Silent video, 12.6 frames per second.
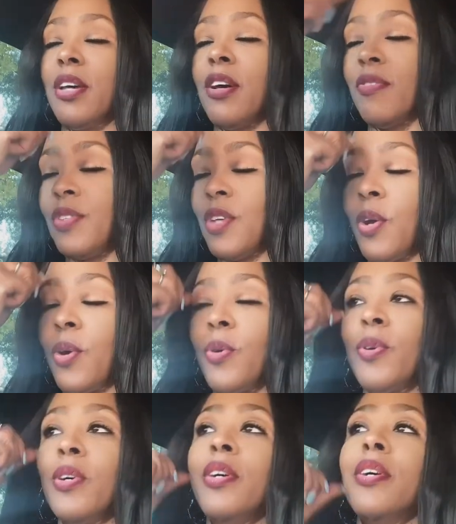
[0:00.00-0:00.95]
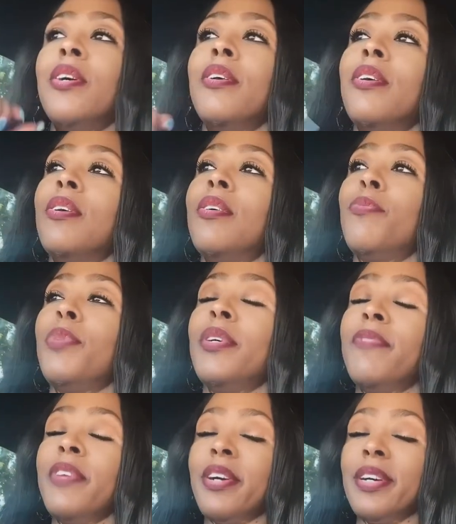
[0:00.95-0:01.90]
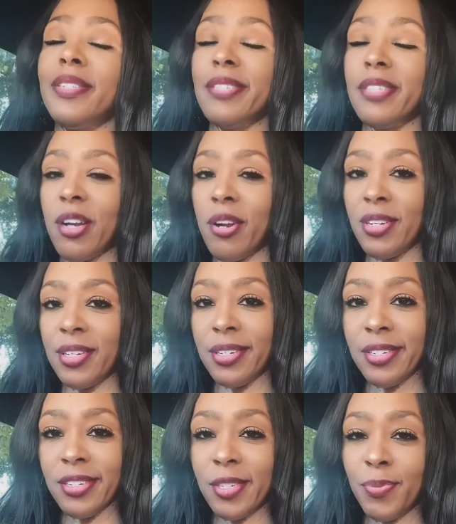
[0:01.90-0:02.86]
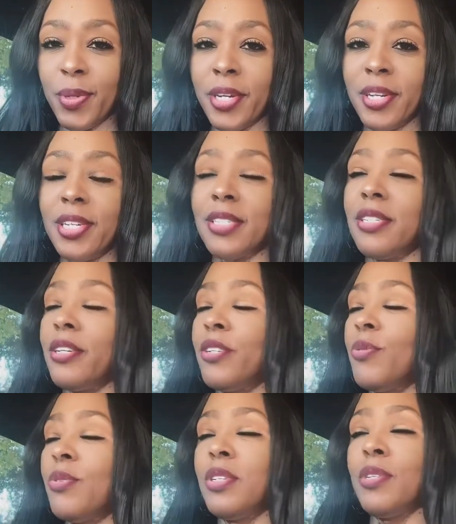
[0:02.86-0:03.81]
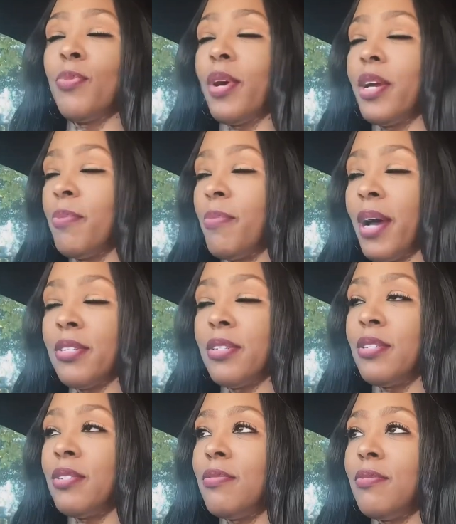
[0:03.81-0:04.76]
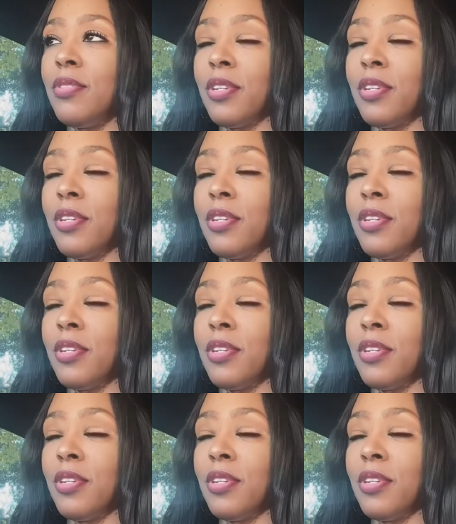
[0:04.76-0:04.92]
So be very discerning in this spirit. Continuously pray about a